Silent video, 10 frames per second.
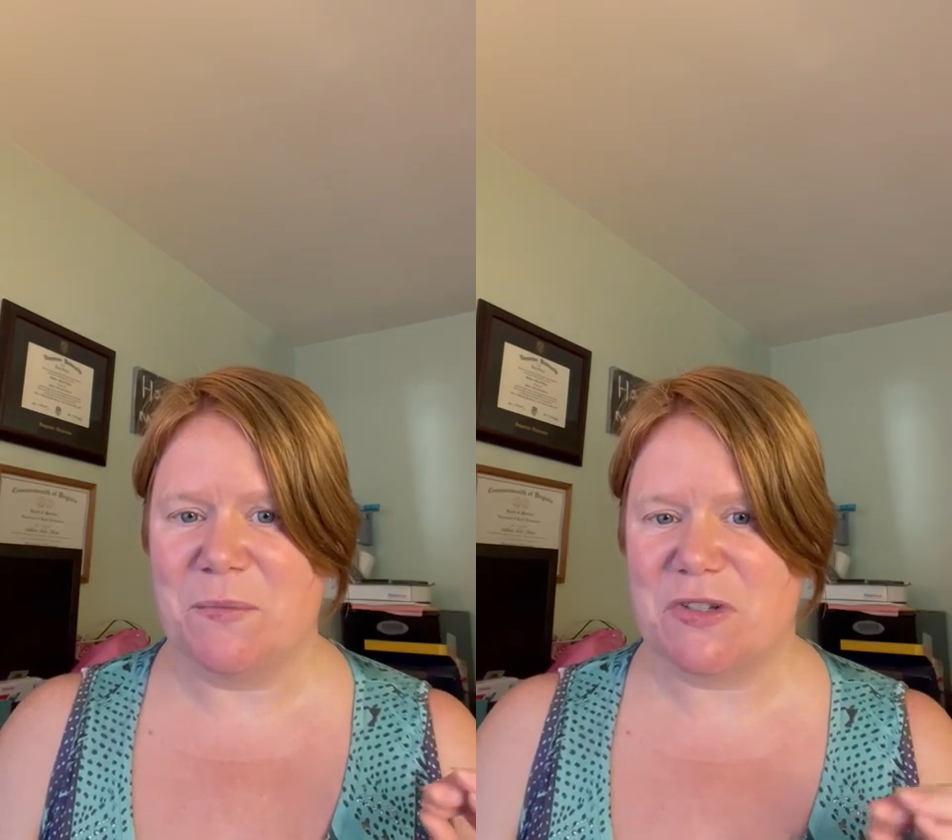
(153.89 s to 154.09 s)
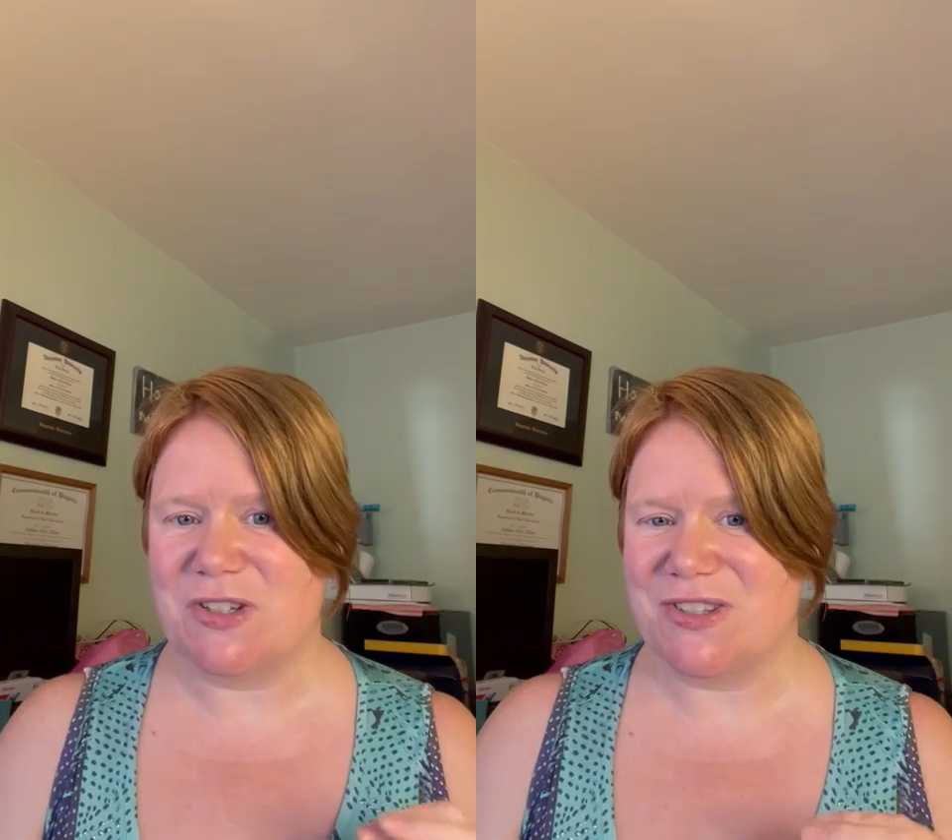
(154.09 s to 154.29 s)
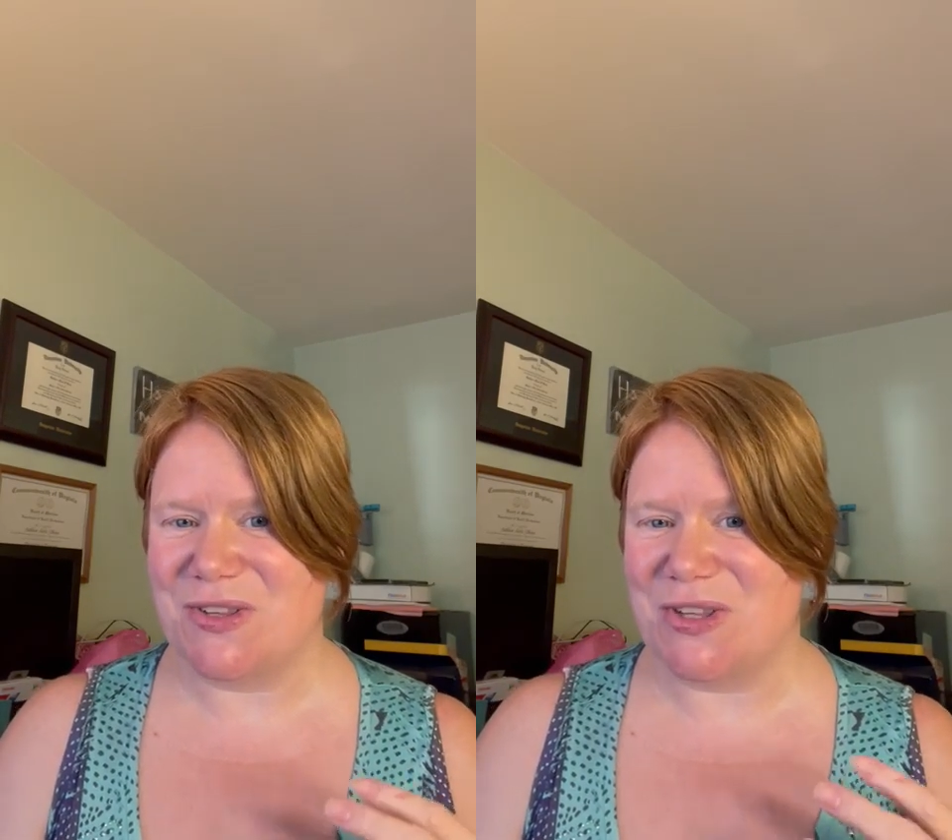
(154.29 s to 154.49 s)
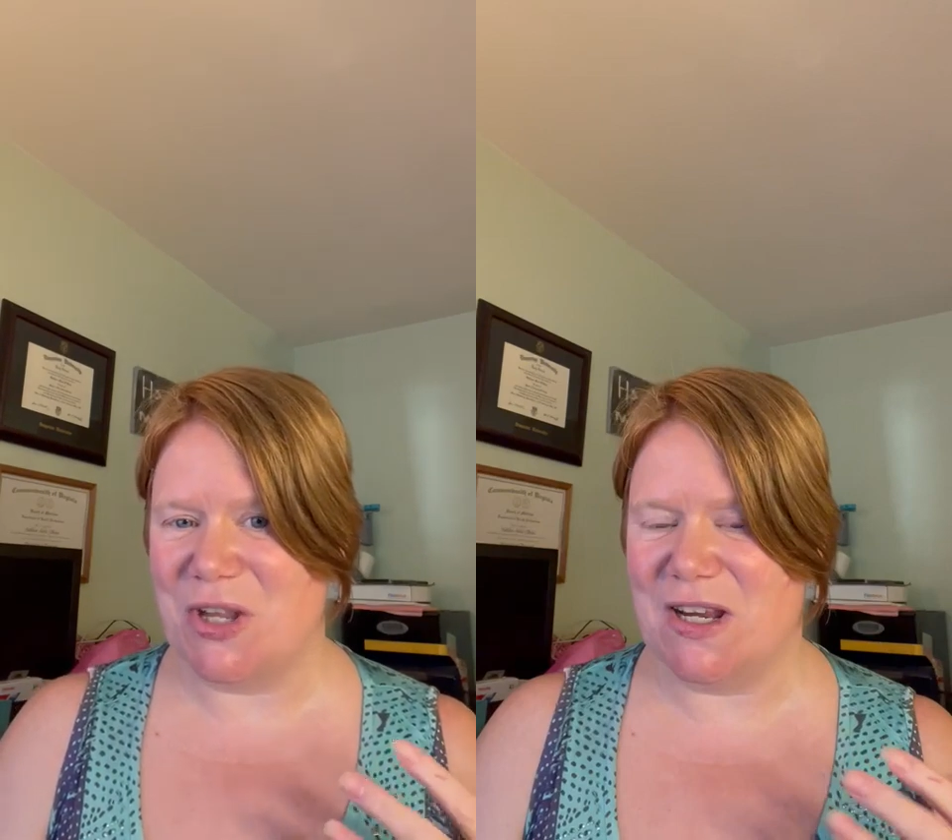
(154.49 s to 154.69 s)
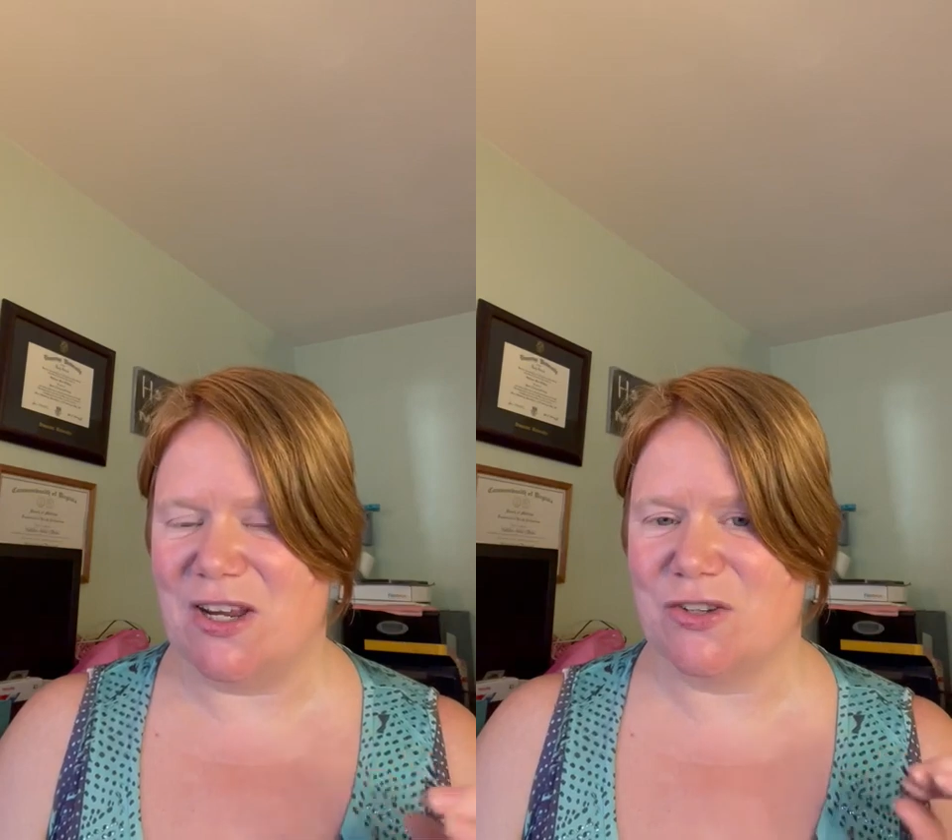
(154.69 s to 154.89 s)
but just so that you
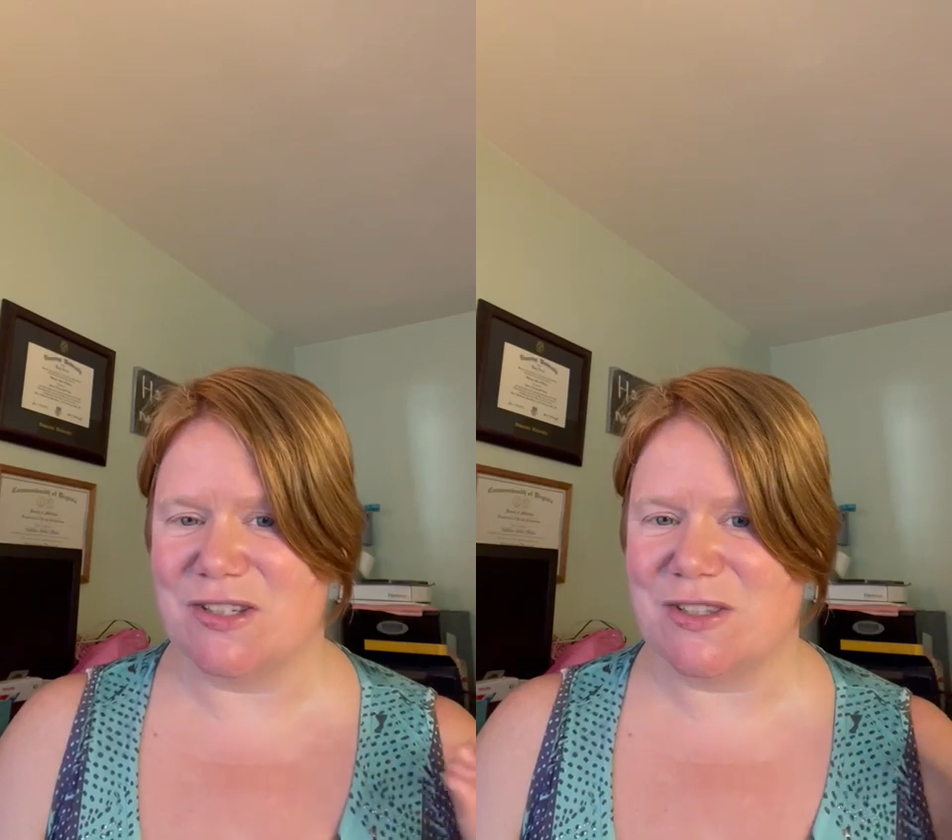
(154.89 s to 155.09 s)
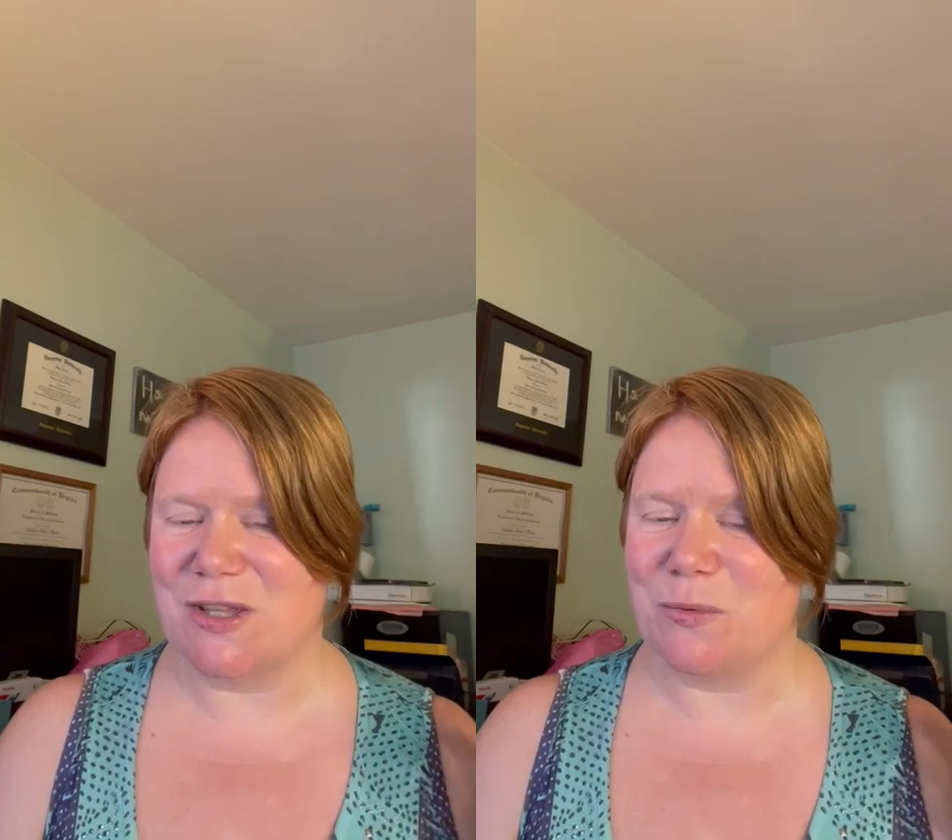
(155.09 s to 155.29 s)
can hear just like